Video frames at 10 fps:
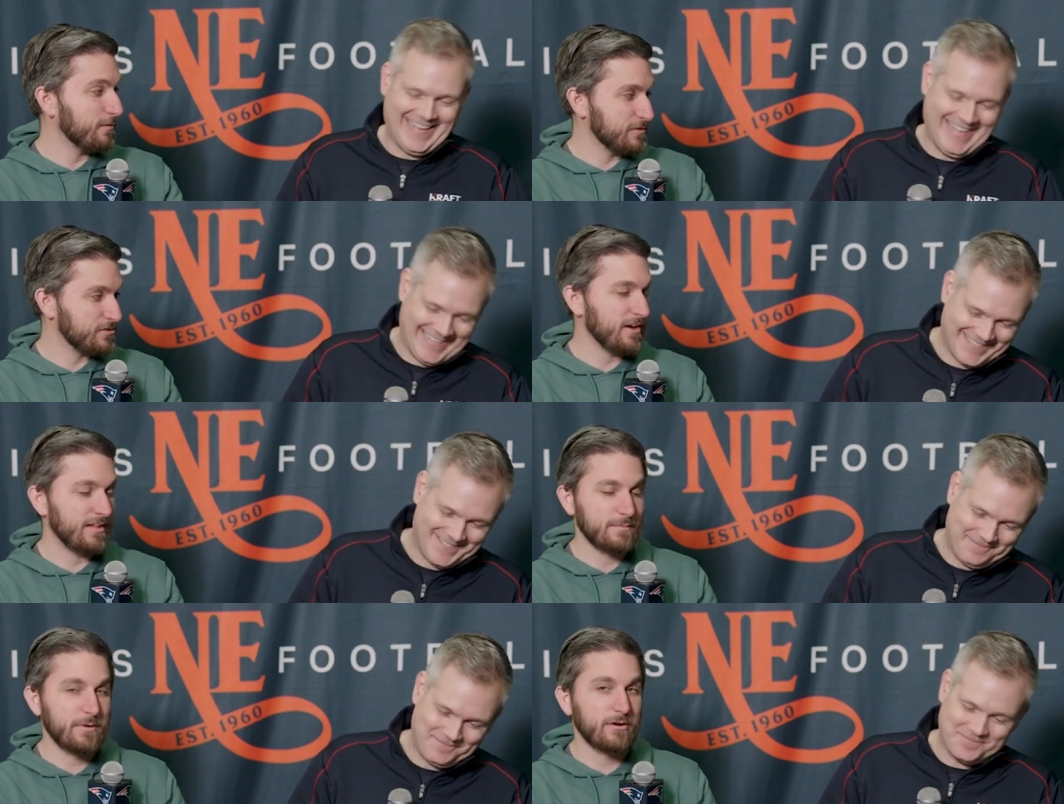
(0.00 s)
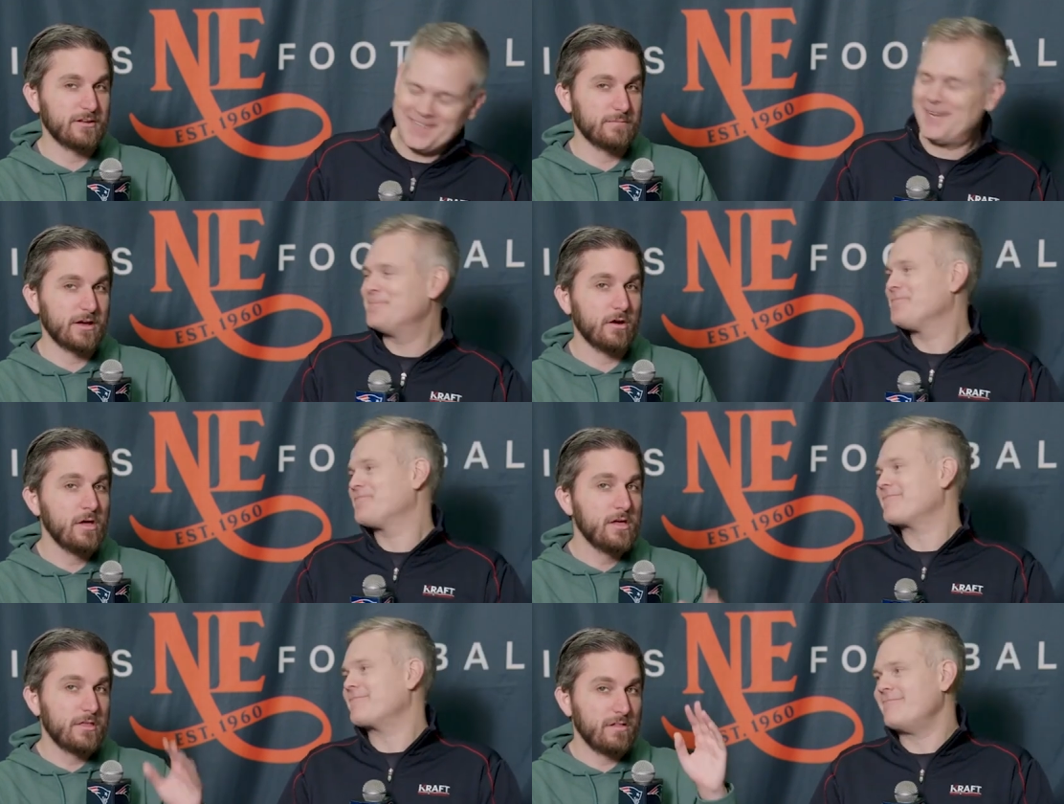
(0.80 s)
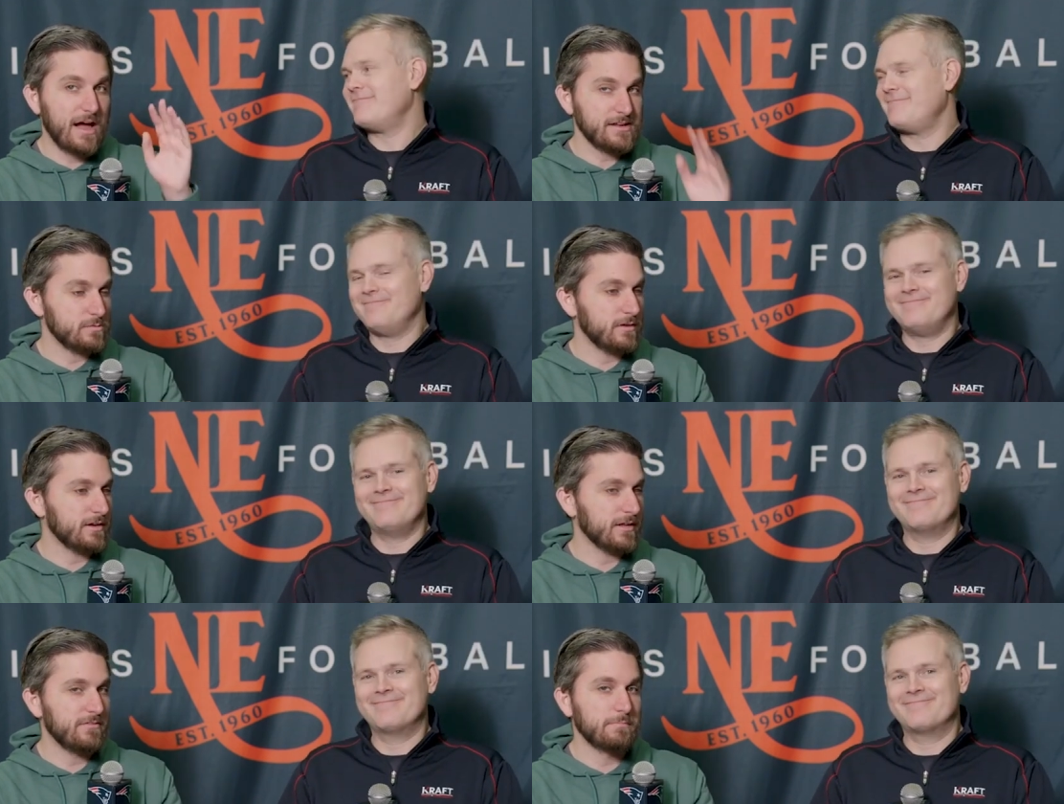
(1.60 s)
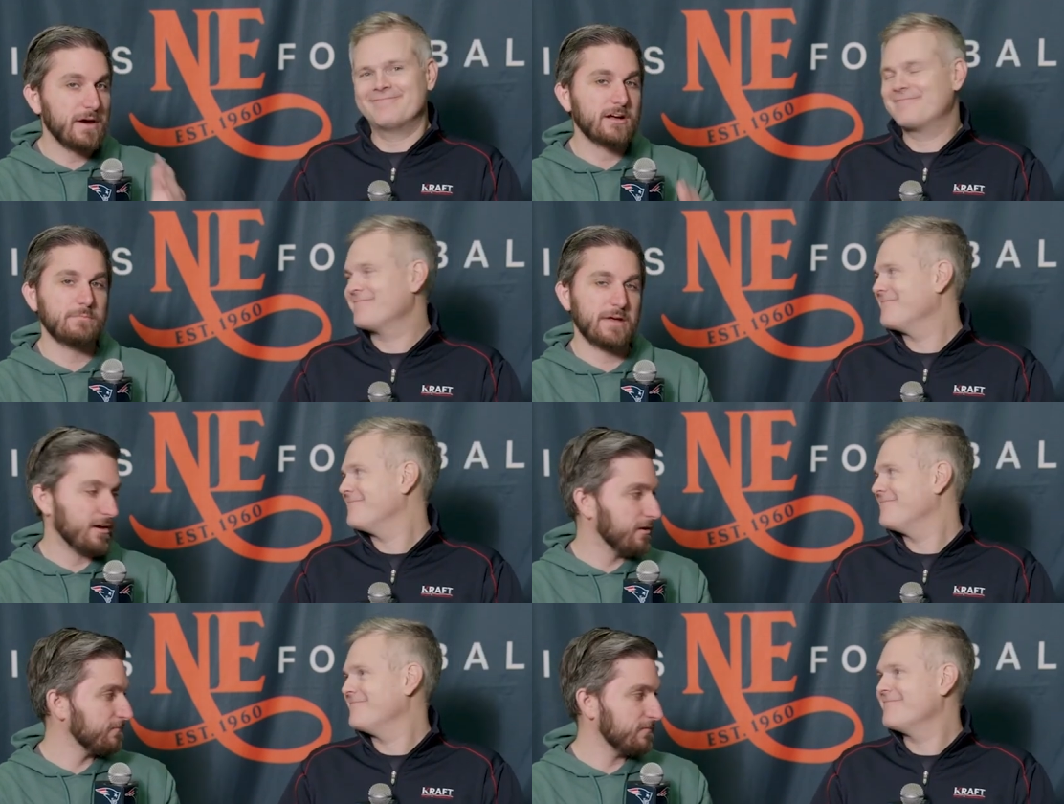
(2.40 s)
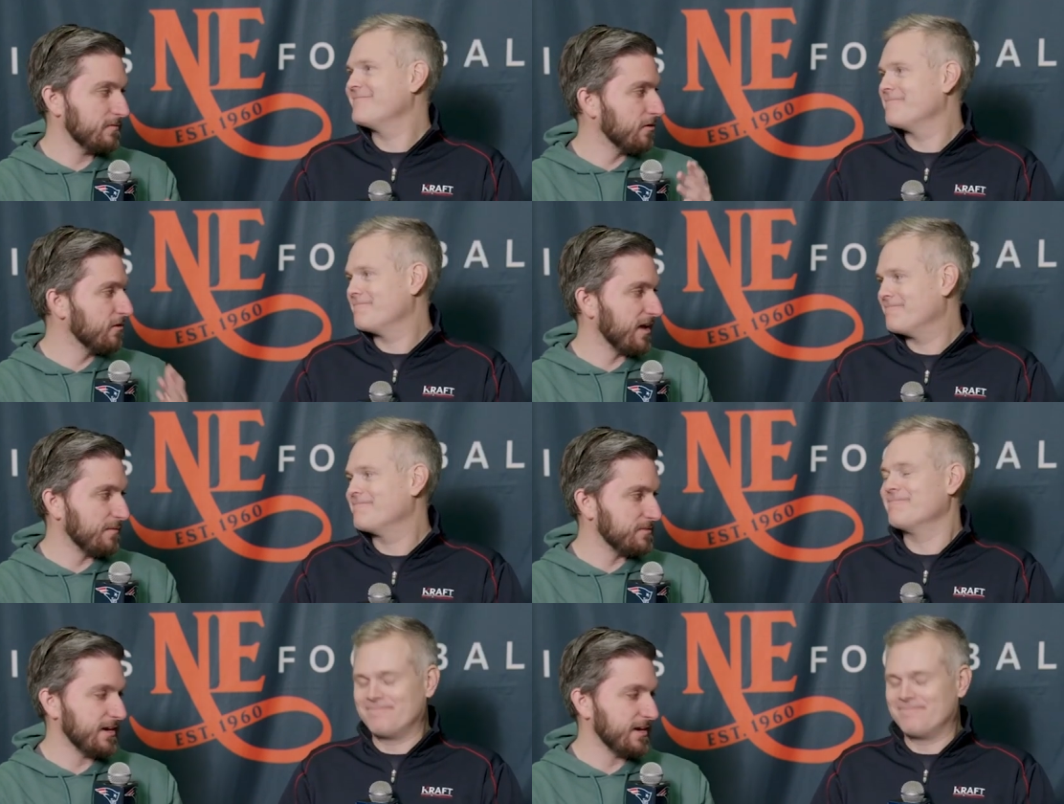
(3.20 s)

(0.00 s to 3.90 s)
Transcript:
Speaker 1: He was great at the podium, yeah. though. The last one I'll give you Michael Mayer, Notre Dame